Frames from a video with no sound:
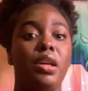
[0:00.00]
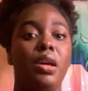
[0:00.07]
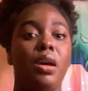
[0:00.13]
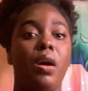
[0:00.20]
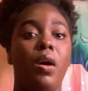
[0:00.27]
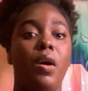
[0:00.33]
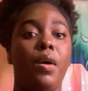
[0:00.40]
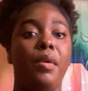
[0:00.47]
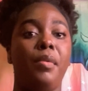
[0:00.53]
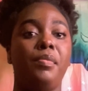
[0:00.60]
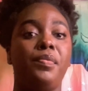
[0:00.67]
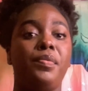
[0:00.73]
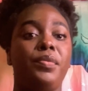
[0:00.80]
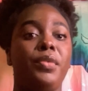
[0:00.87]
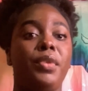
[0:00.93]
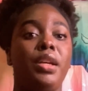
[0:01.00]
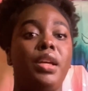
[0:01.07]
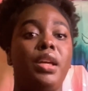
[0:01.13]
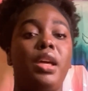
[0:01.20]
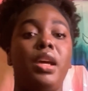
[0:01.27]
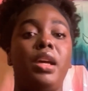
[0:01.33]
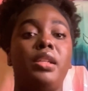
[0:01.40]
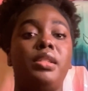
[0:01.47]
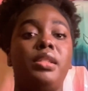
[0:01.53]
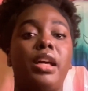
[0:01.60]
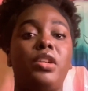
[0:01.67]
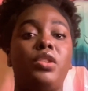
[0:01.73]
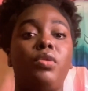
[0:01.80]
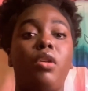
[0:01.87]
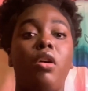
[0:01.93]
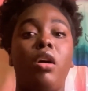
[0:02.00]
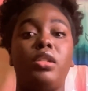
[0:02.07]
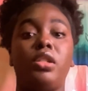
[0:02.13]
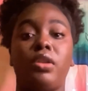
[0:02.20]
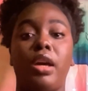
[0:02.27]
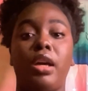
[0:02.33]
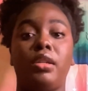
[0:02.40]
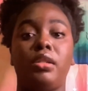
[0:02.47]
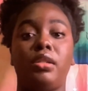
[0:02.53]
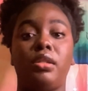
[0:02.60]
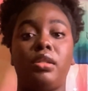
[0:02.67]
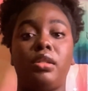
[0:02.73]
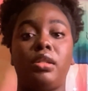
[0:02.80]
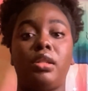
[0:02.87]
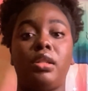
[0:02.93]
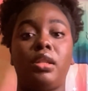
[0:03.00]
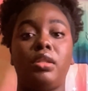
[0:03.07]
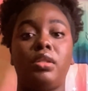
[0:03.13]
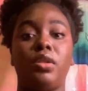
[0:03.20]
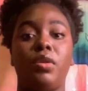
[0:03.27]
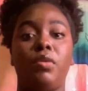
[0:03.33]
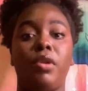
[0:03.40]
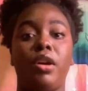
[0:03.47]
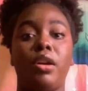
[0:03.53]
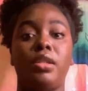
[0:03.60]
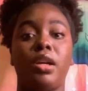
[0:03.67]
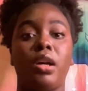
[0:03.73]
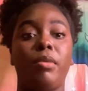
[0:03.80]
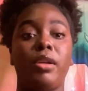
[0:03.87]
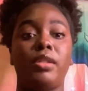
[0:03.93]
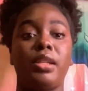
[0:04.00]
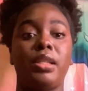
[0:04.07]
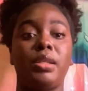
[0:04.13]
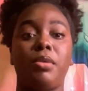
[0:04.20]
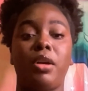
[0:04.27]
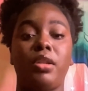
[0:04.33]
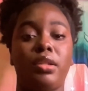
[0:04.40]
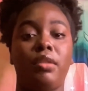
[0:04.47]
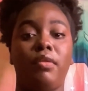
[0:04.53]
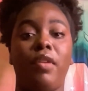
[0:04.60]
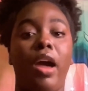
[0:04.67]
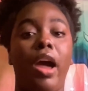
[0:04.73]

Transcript: Um, in a sexual context, so we're gonna talk about sex positive.